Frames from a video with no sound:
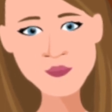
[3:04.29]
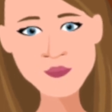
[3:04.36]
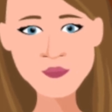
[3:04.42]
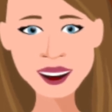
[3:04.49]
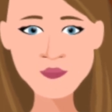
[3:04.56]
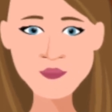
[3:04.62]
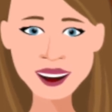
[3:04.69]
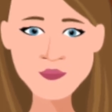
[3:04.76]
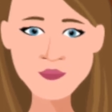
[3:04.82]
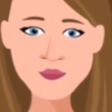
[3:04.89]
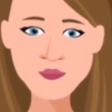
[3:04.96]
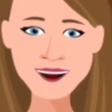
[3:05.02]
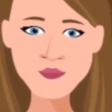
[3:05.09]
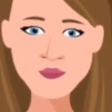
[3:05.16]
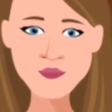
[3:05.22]
Top it
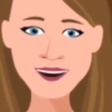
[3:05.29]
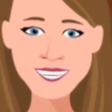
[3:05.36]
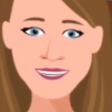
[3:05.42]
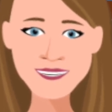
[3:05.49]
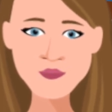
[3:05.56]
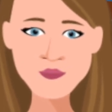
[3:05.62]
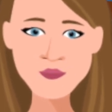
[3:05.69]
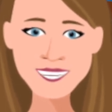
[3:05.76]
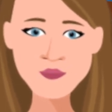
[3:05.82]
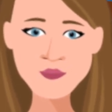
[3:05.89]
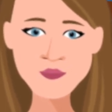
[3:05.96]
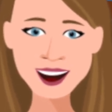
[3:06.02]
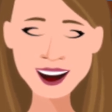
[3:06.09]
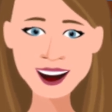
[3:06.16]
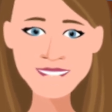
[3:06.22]
off with fruits like
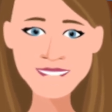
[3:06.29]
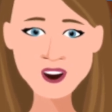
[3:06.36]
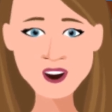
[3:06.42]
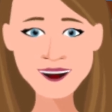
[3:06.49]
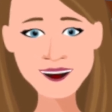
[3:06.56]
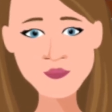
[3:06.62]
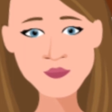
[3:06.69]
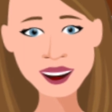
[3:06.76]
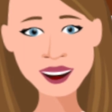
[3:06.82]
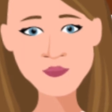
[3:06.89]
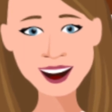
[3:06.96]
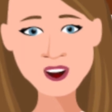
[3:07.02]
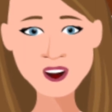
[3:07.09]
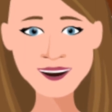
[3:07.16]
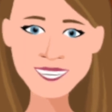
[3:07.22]
pineapple,
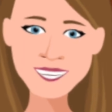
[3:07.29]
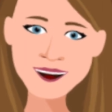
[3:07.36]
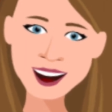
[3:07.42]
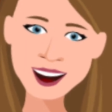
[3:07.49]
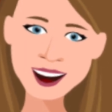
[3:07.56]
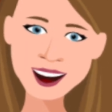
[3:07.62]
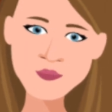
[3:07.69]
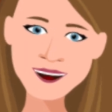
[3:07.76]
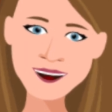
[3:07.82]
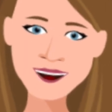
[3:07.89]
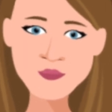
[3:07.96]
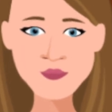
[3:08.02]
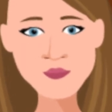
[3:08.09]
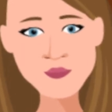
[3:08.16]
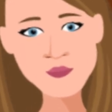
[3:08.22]
strawberries, or apples.